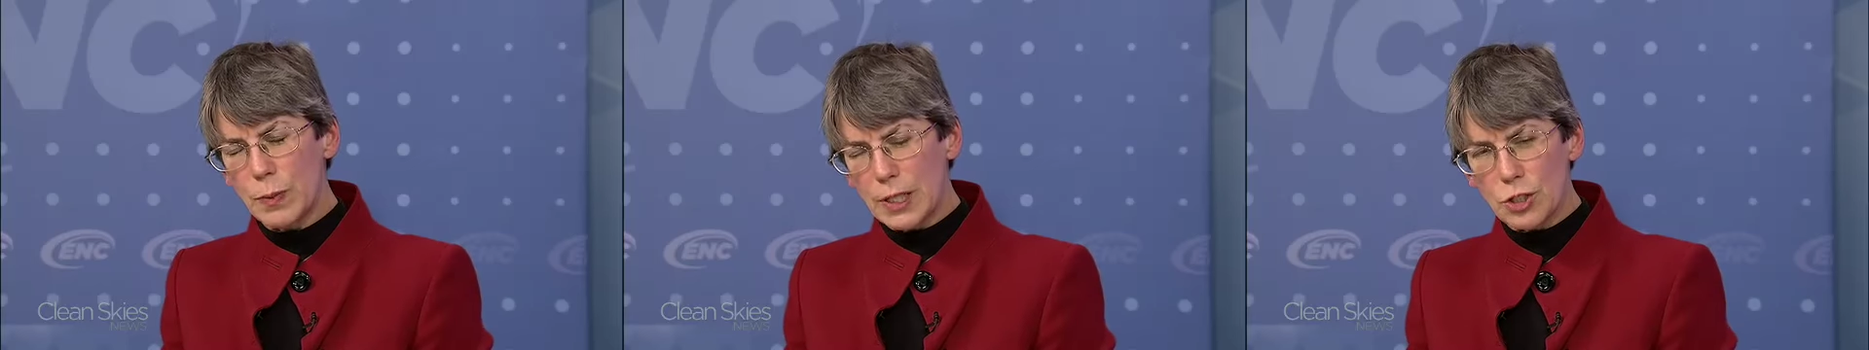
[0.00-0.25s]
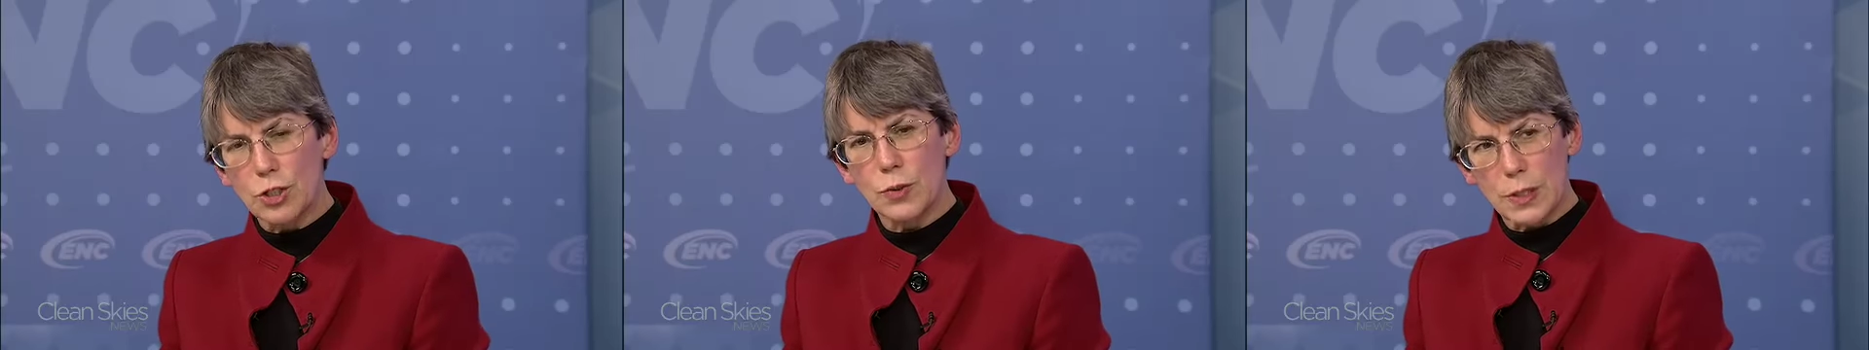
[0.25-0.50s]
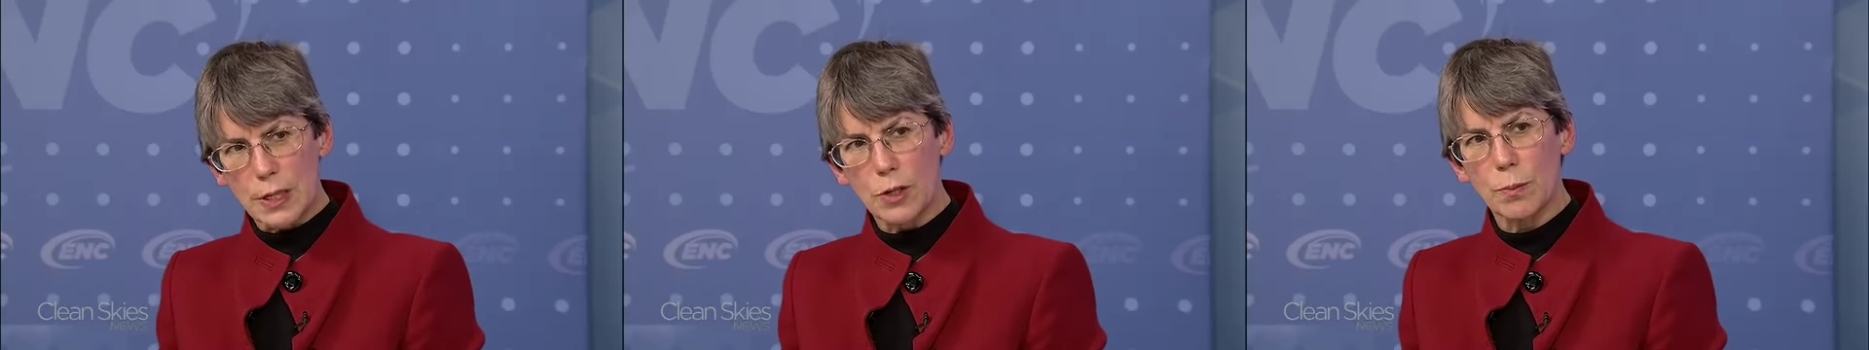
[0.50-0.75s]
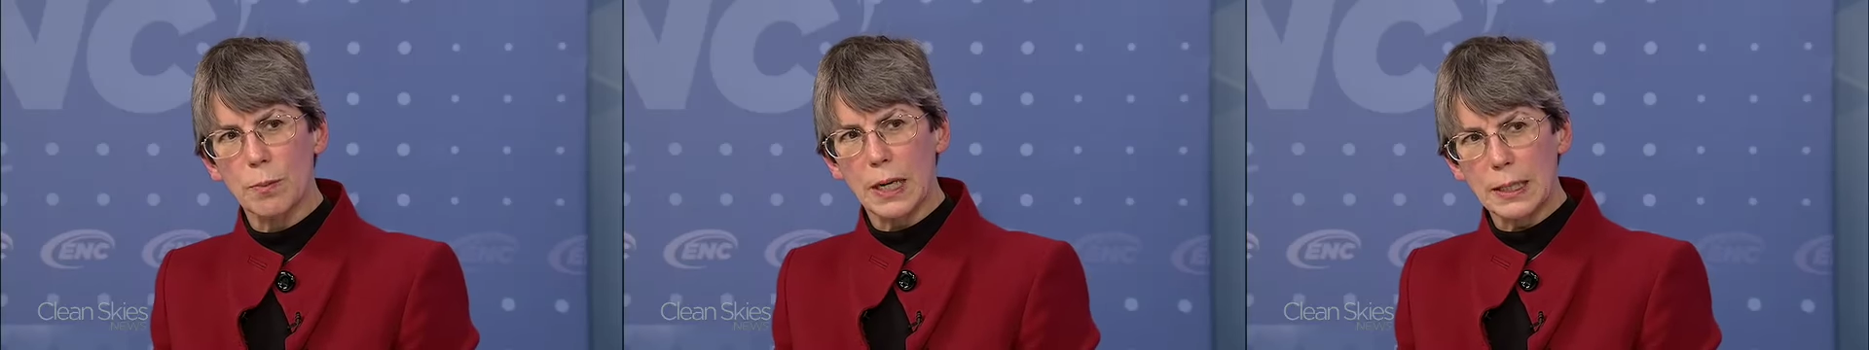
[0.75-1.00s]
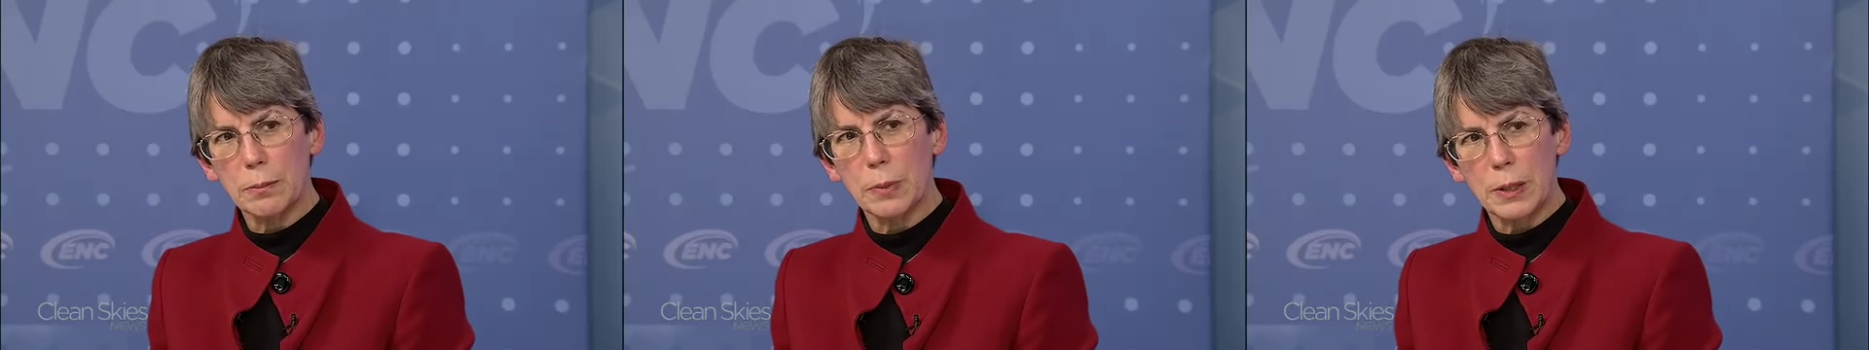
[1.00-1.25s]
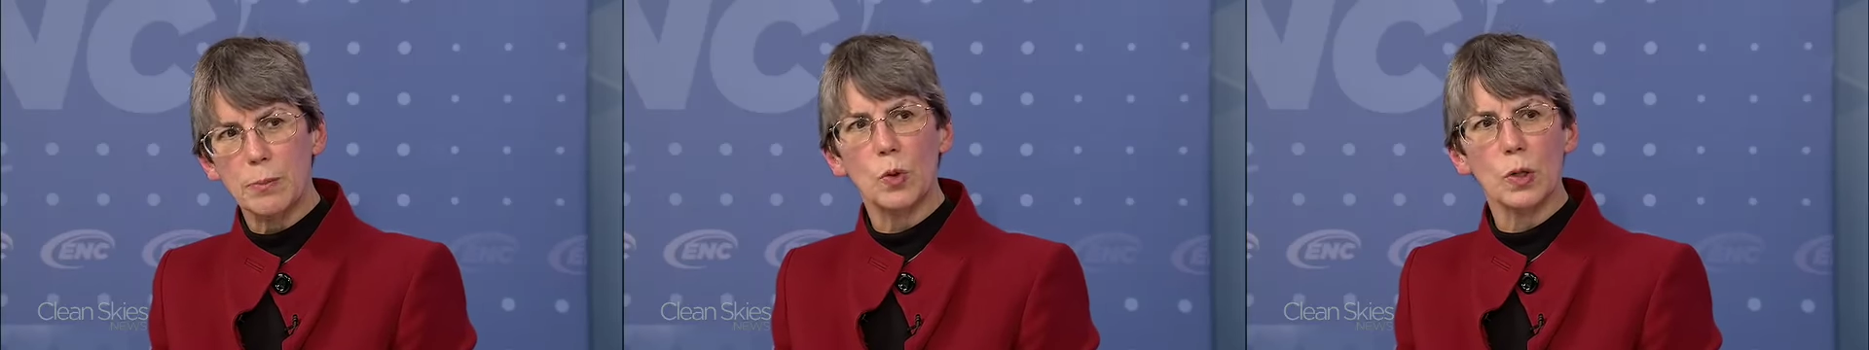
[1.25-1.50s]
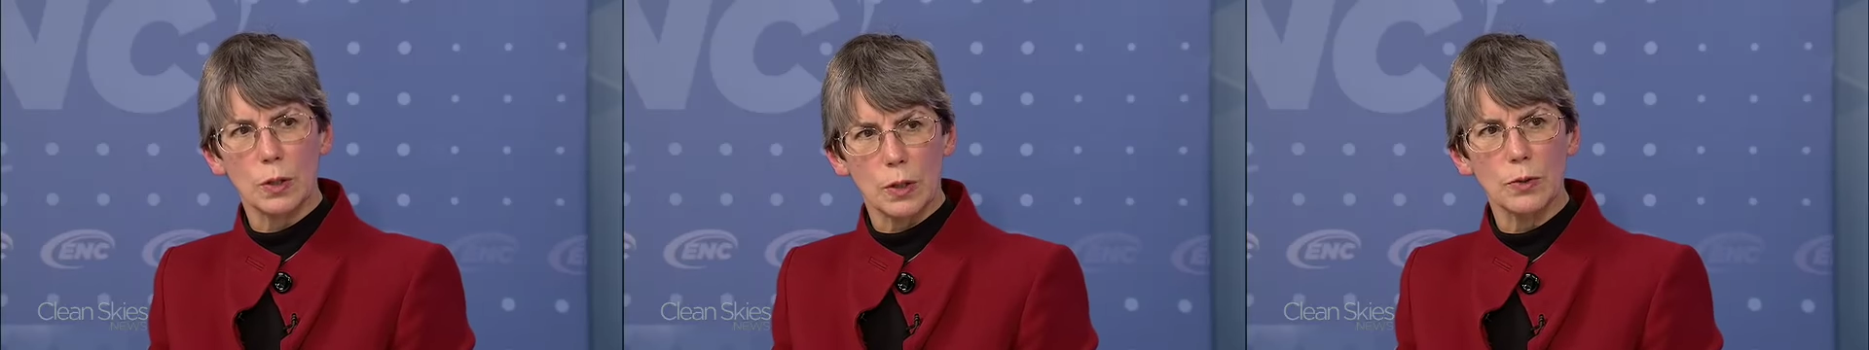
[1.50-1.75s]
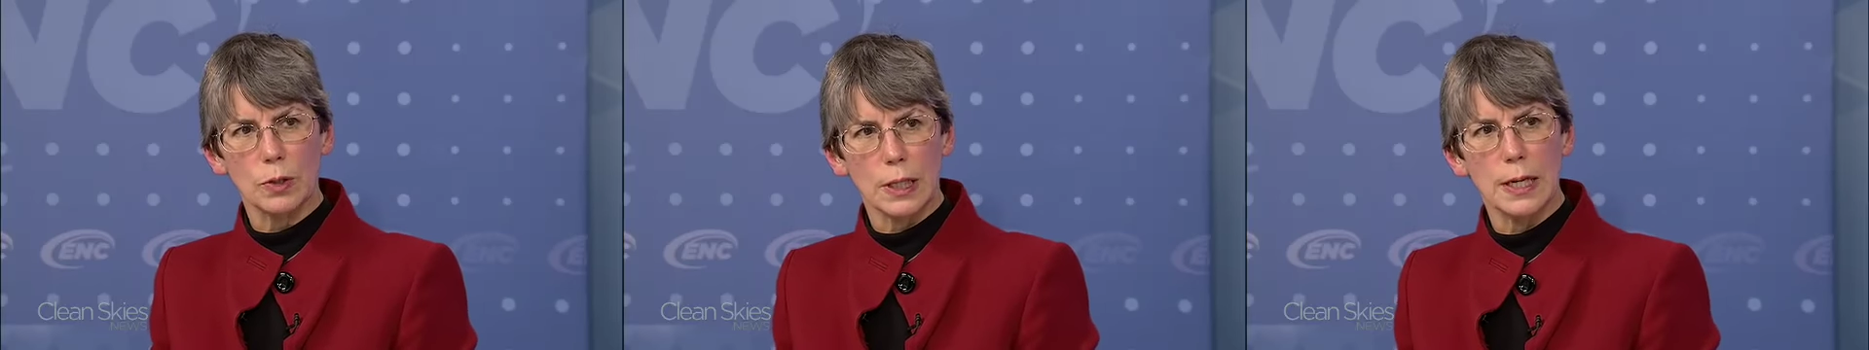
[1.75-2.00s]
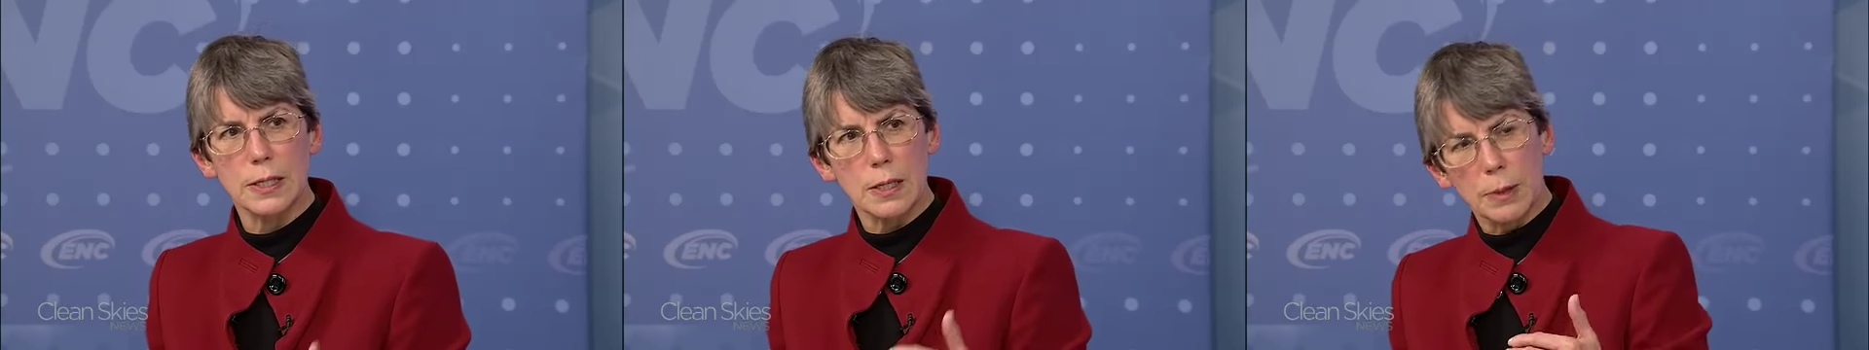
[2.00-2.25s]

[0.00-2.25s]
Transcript: issues here might be more localized.